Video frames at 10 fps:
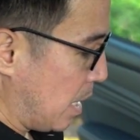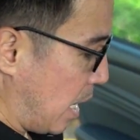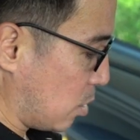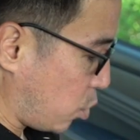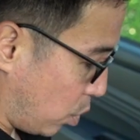
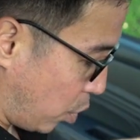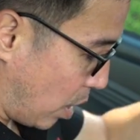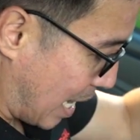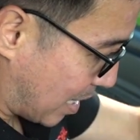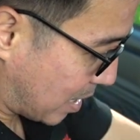and so your
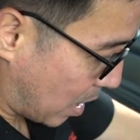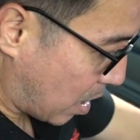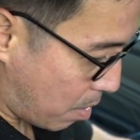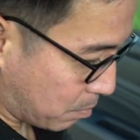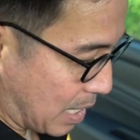legs can
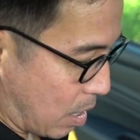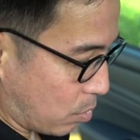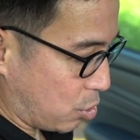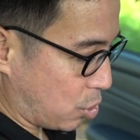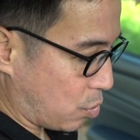come
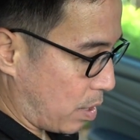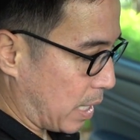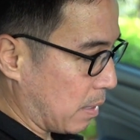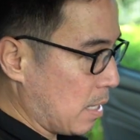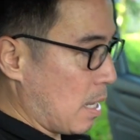down
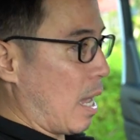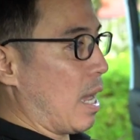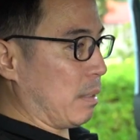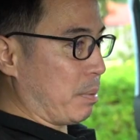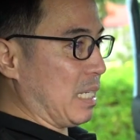straight.
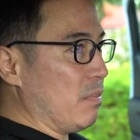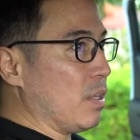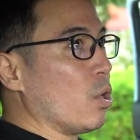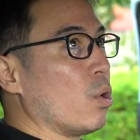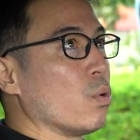But
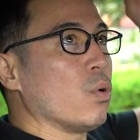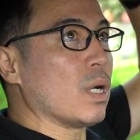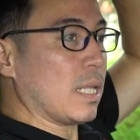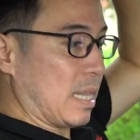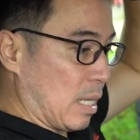even though
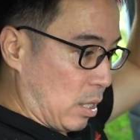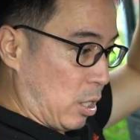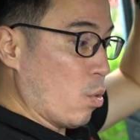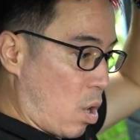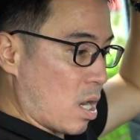that
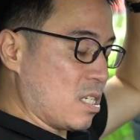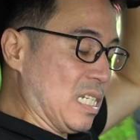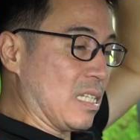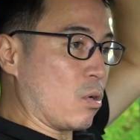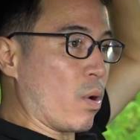you are
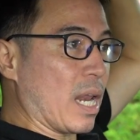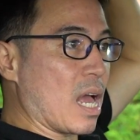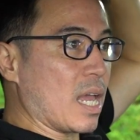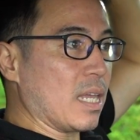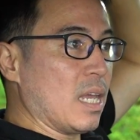seated quite
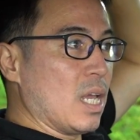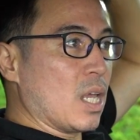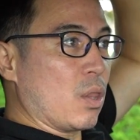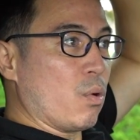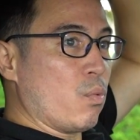high,
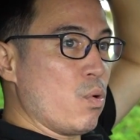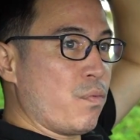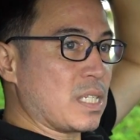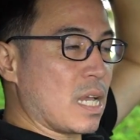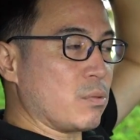the roof
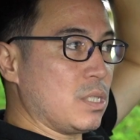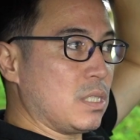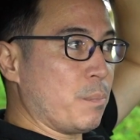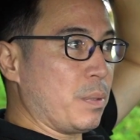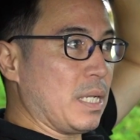is actually
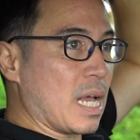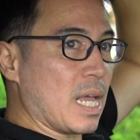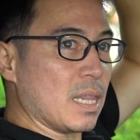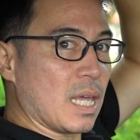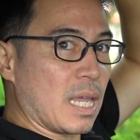still pretty
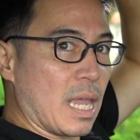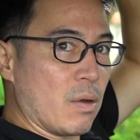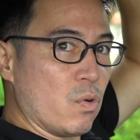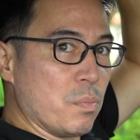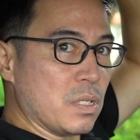high. The
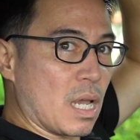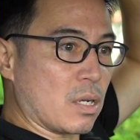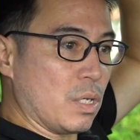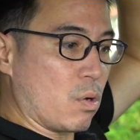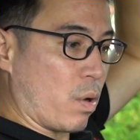headroom is
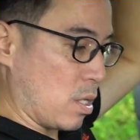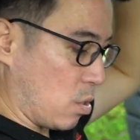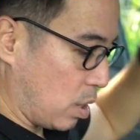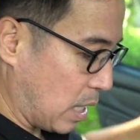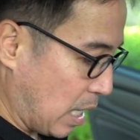actually quite
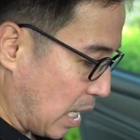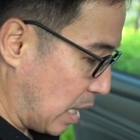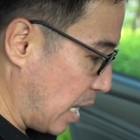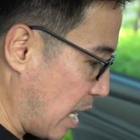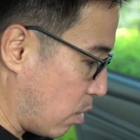good.
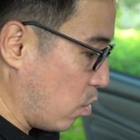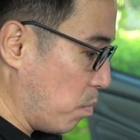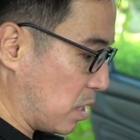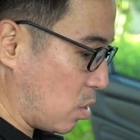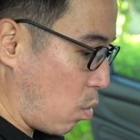The
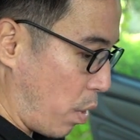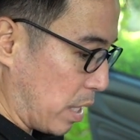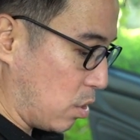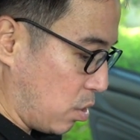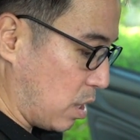legroom is
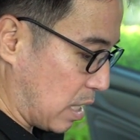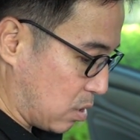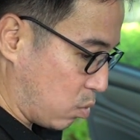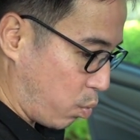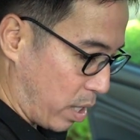quite good
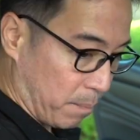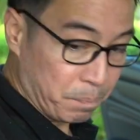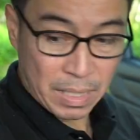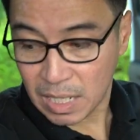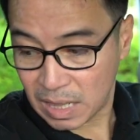as well.
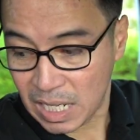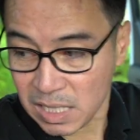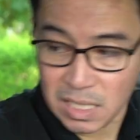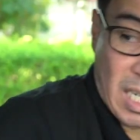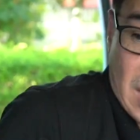
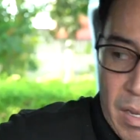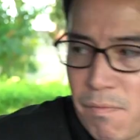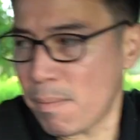This is, if